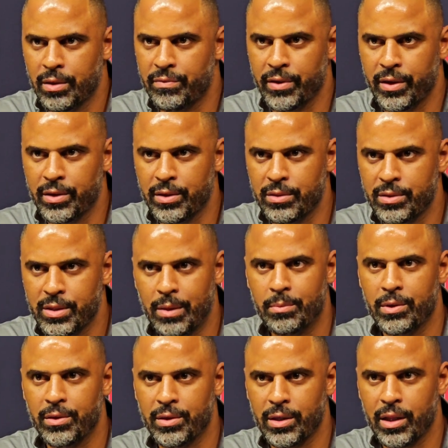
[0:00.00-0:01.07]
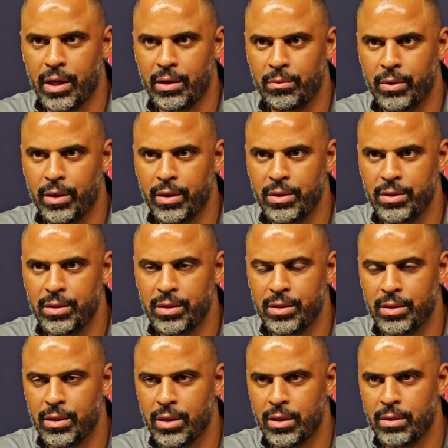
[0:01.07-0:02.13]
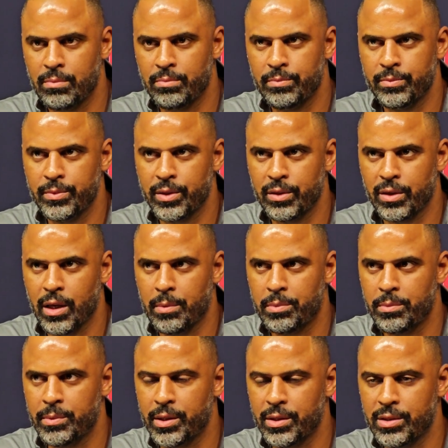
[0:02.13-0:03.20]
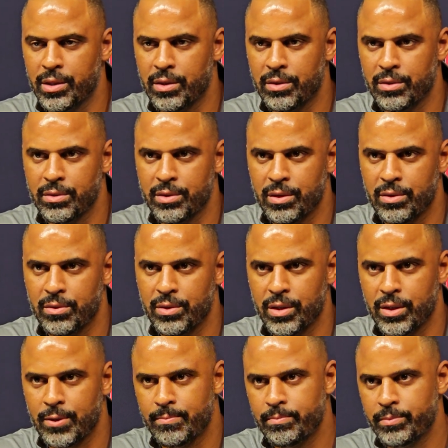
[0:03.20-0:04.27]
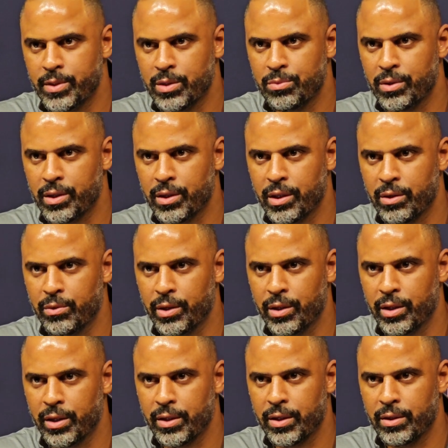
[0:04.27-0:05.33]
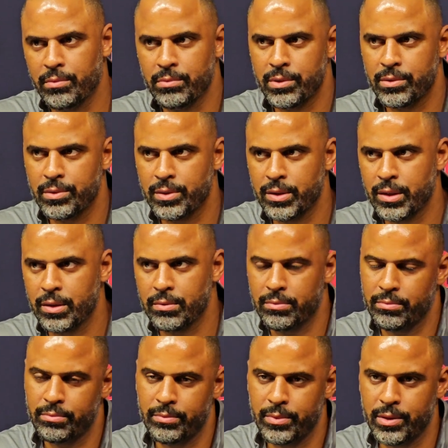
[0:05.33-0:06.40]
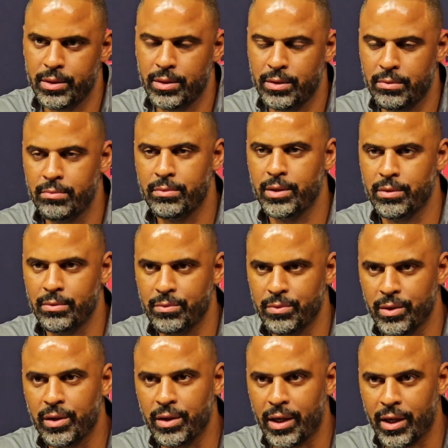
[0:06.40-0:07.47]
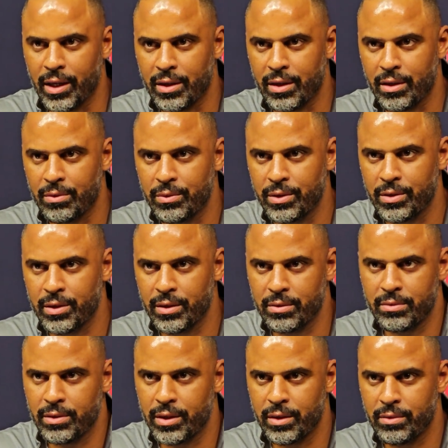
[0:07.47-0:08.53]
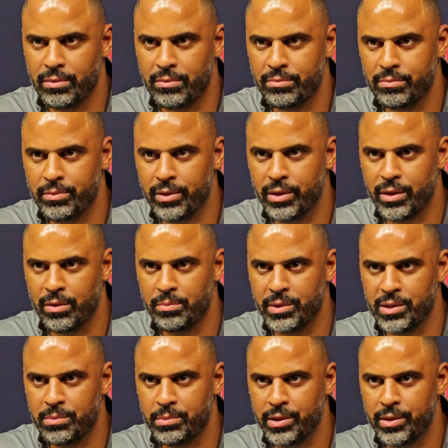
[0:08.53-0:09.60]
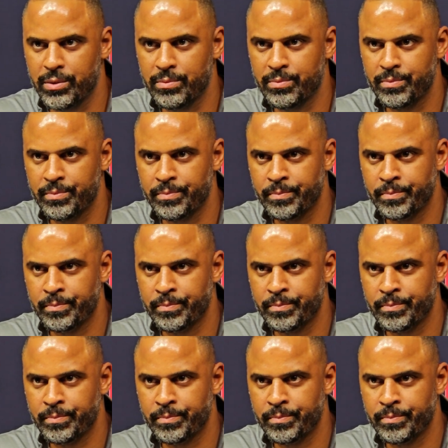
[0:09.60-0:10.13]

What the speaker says: They're very similar in a lot of ways and, you know, complement each other. So just want to get a quick look at them. Looked like I thought it would. They really don't miss the beat.